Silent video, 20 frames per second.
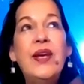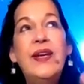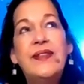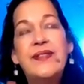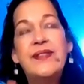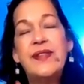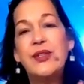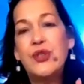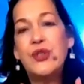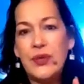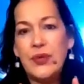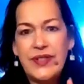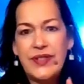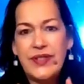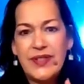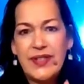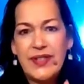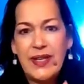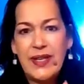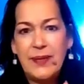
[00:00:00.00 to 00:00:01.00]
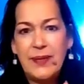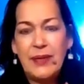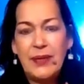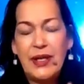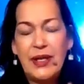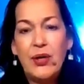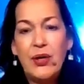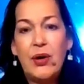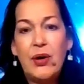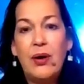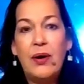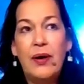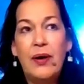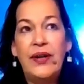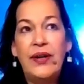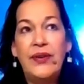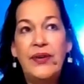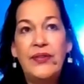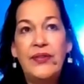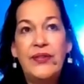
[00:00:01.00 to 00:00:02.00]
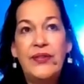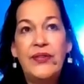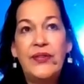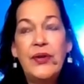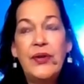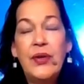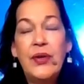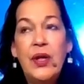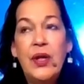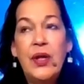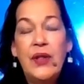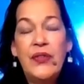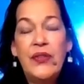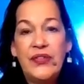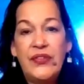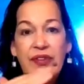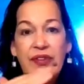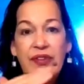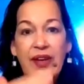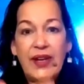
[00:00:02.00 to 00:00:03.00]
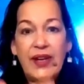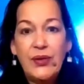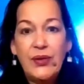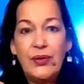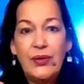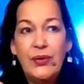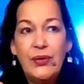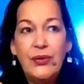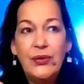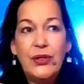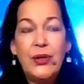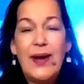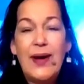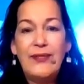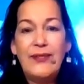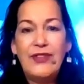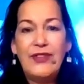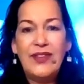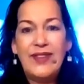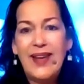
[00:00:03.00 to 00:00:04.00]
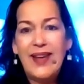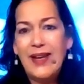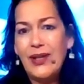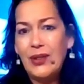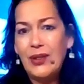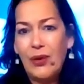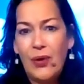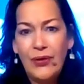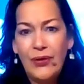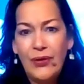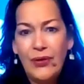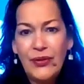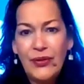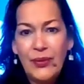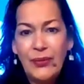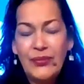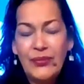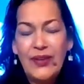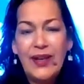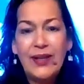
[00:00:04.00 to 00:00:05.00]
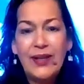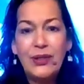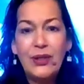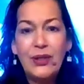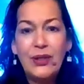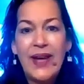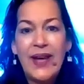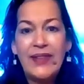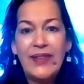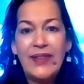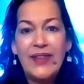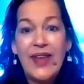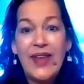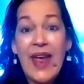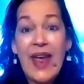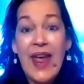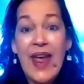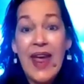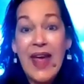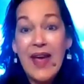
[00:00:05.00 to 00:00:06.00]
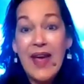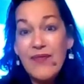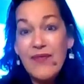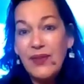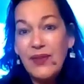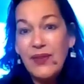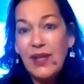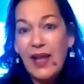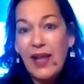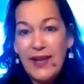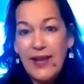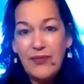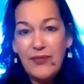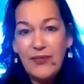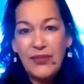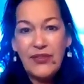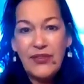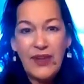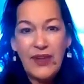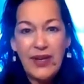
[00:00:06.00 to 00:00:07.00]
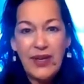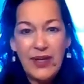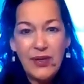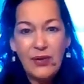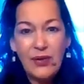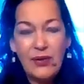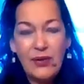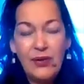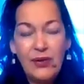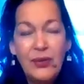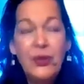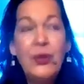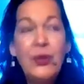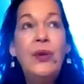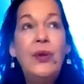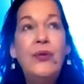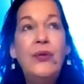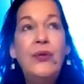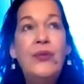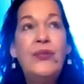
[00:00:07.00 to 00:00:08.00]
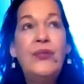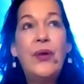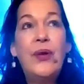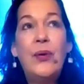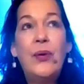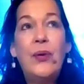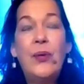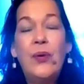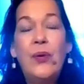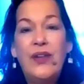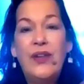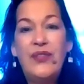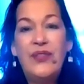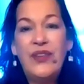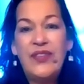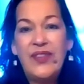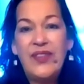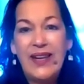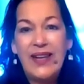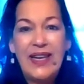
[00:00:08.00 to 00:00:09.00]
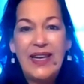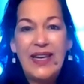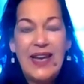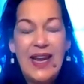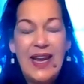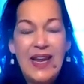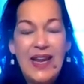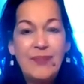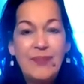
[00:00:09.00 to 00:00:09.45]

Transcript: it's interesting because the cycle, you have to also take a look at the half-life cycle. So if it's like an,